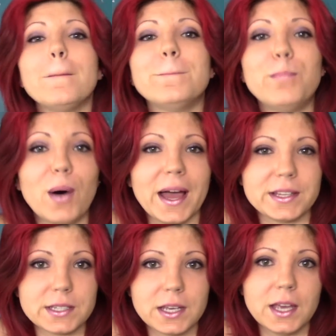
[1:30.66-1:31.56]

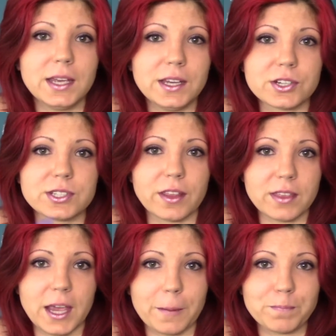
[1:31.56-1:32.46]
But here's the
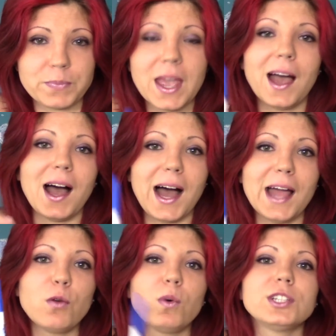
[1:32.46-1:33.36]
thing.
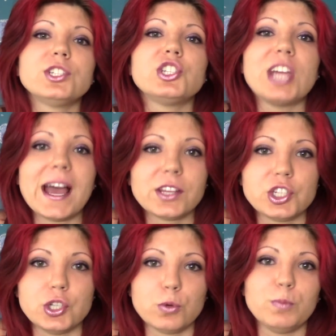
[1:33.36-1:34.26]
I want to
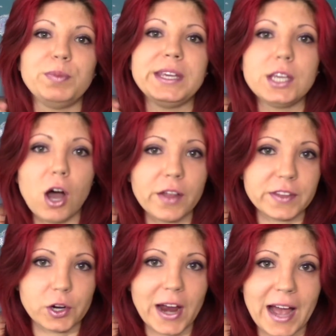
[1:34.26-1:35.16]
challenge you beyond
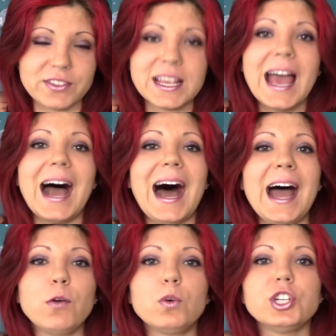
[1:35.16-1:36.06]
the crafts.
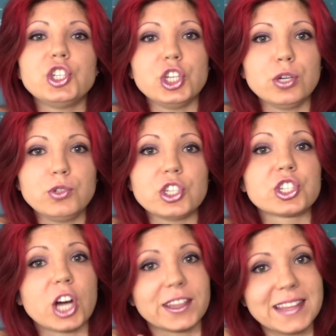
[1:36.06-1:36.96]
I want you to
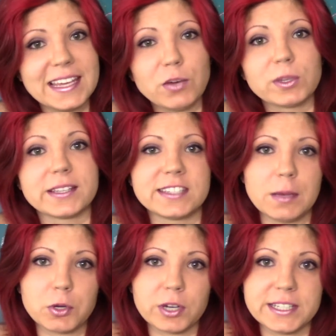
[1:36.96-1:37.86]
start thinking with the
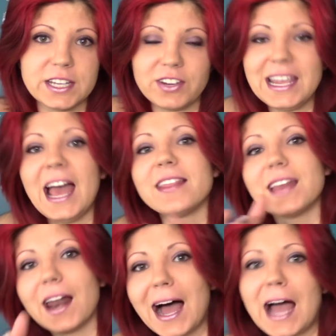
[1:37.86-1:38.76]
same creativity
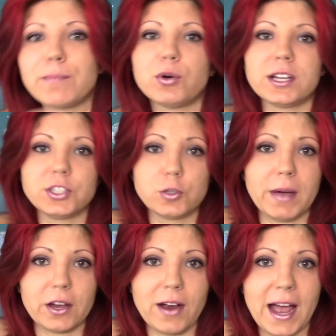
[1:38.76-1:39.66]
that I put into
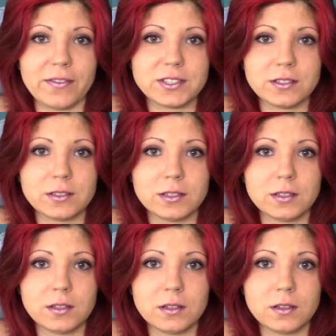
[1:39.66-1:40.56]
my crafts.
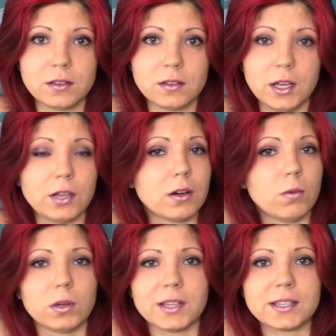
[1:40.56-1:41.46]
And you go,
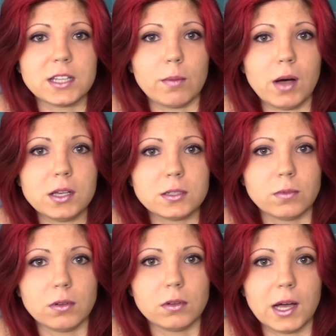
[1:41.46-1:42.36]
well, that's not
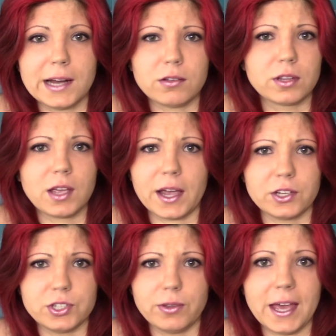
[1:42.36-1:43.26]
possible. I don't think I could
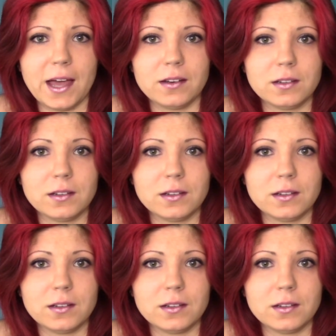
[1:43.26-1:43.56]
do that.